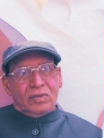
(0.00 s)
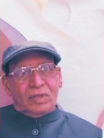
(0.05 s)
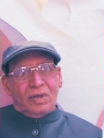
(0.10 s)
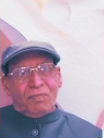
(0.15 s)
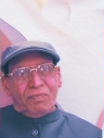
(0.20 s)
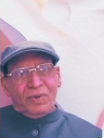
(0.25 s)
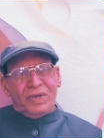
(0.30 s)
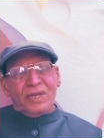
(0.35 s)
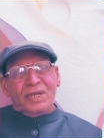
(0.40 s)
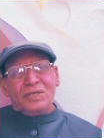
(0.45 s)
The
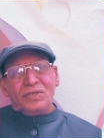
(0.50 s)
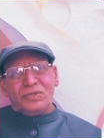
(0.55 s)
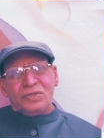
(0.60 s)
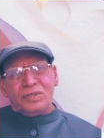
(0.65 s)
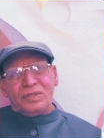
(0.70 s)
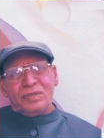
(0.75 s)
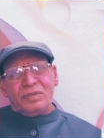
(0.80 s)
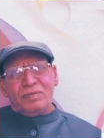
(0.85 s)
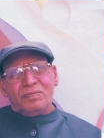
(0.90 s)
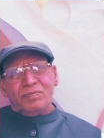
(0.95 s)

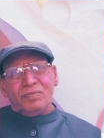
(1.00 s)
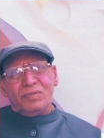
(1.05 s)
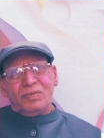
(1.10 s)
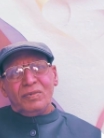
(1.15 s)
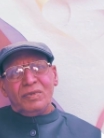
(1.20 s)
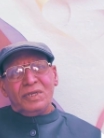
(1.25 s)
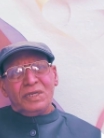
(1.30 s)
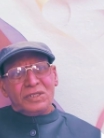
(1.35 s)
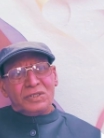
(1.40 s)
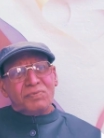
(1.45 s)
various
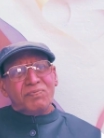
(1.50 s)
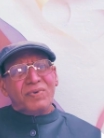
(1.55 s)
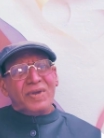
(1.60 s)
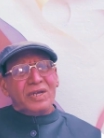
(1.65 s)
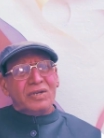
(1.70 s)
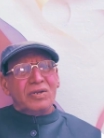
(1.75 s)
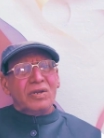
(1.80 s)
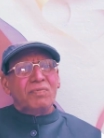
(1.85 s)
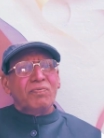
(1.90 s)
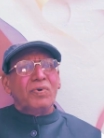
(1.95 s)
risk
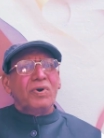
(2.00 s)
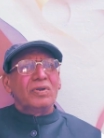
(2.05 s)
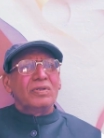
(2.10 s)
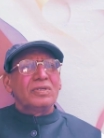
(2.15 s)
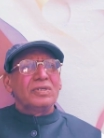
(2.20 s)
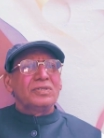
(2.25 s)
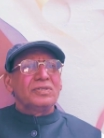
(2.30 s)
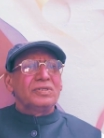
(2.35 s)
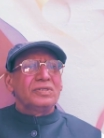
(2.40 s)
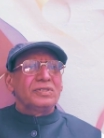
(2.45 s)
factor for
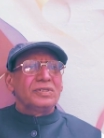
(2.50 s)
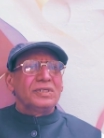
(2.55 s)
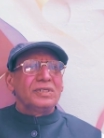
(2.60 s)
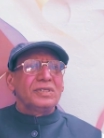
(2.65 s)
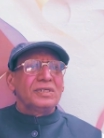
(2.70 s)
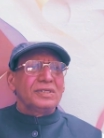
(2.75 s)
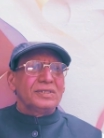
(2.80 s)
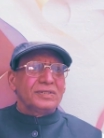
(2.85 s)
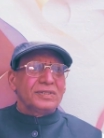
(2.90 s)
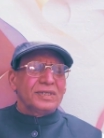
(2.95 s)
this
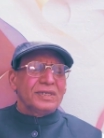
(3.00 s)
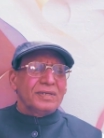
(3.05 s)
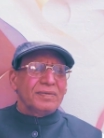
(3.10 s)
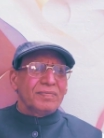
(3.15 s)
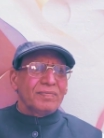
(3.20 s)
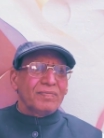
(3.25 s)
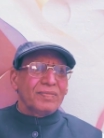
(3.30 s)
disease is